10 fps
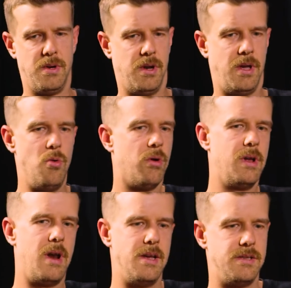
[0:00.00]
He
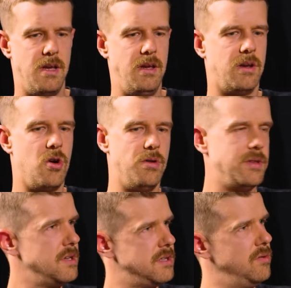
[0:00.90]
organized a
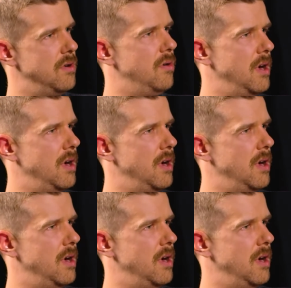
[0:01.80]
contest, you know,